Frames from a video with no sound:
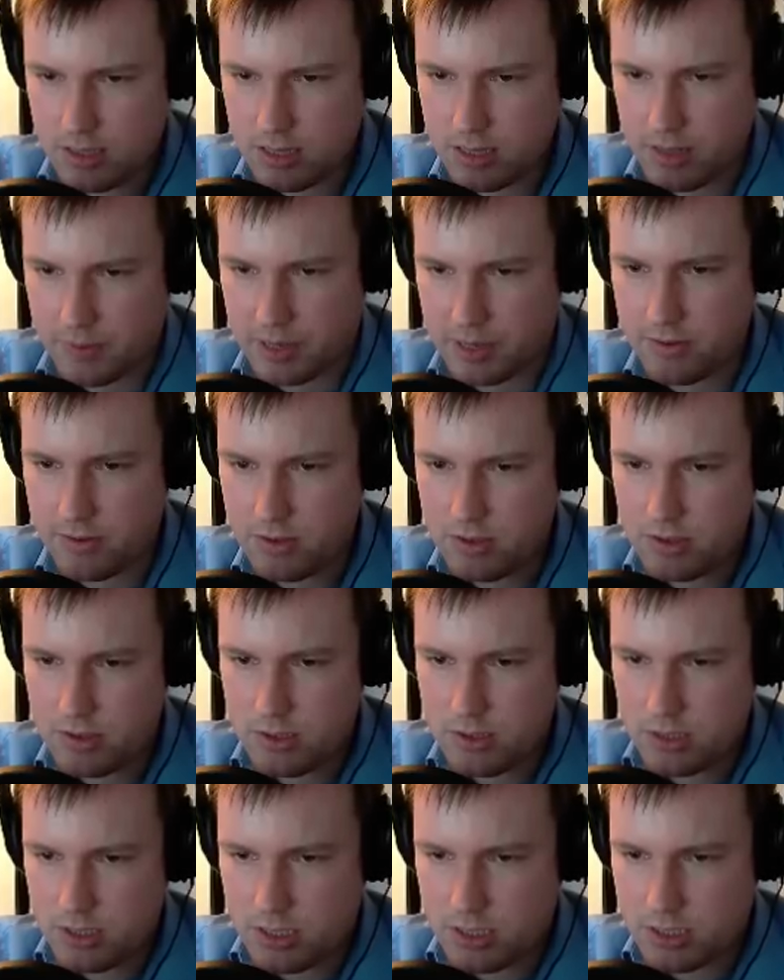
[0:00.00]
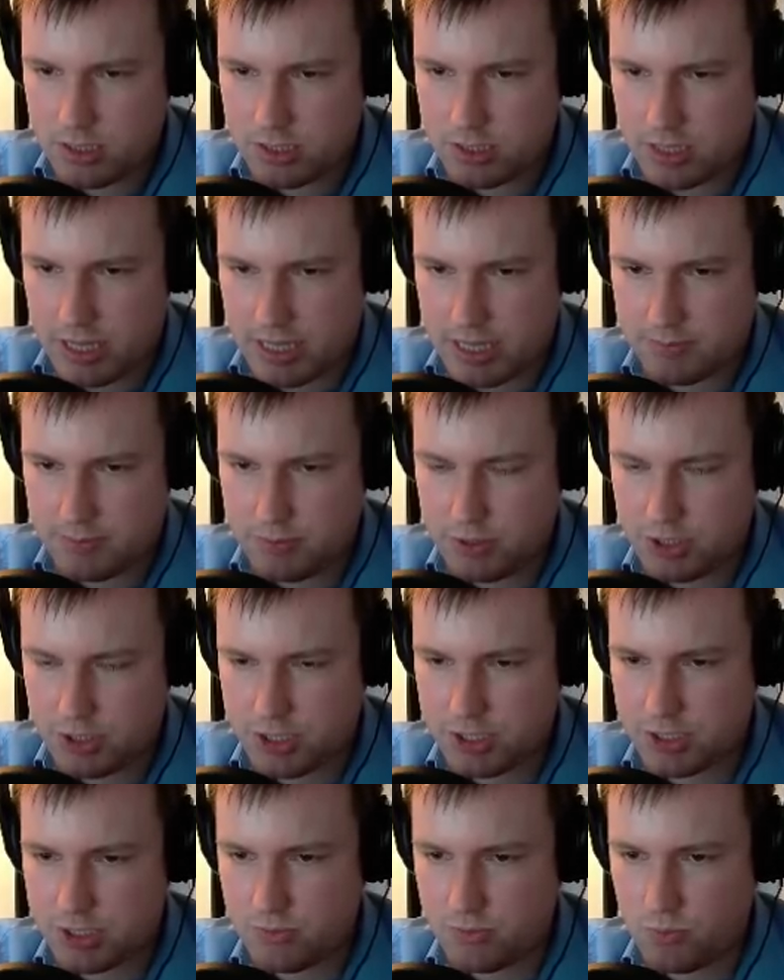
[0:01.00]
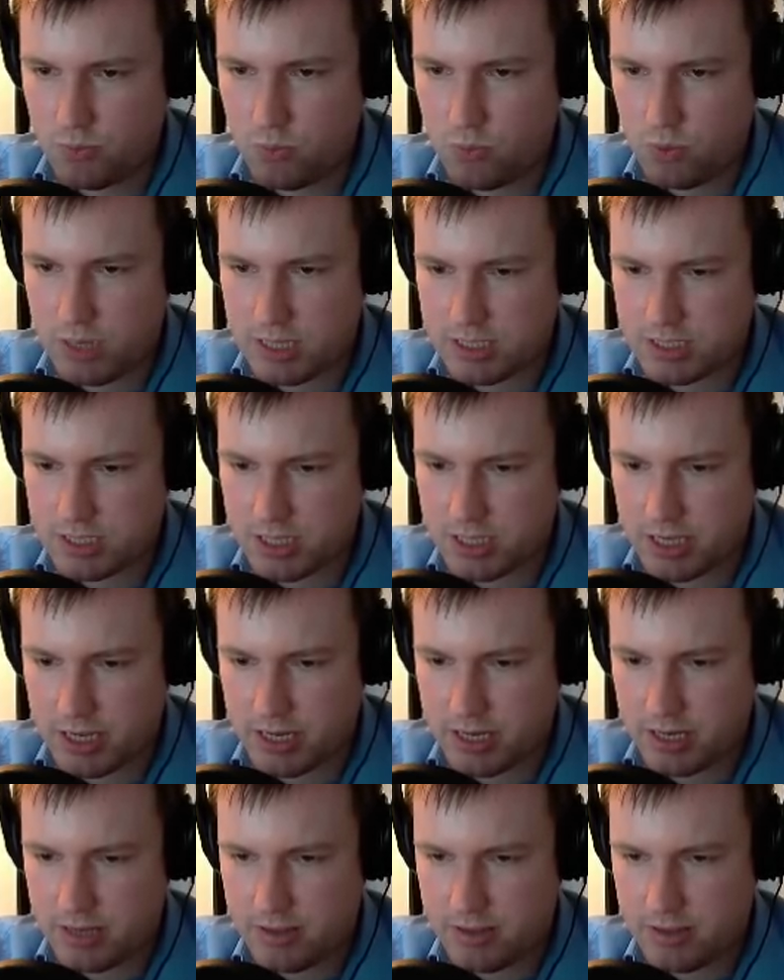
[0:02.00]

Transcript: There we go. So that's pushed to 1 turn.